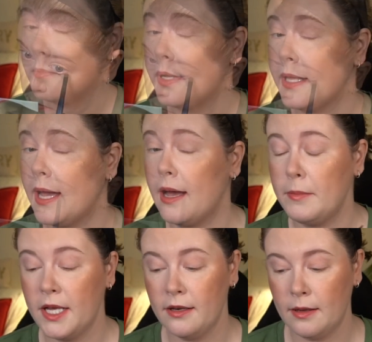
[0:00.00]
But yeah, I'm
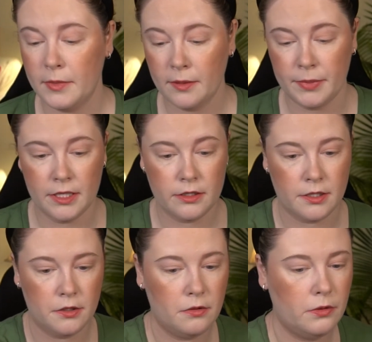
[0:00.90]
not I'm not being
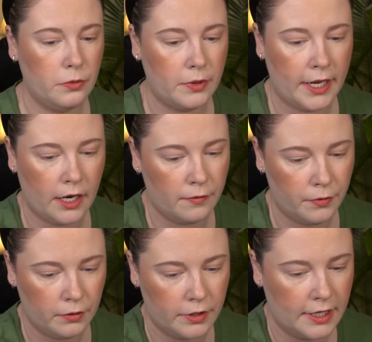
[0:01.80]
too
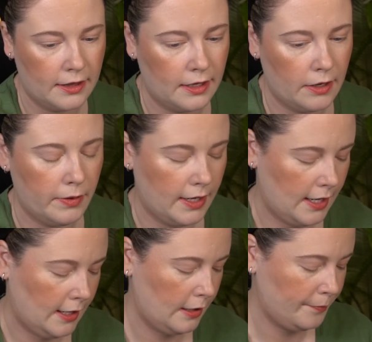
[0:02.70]
careful or anything going
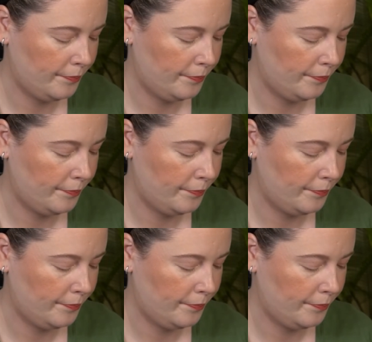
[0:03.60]
in.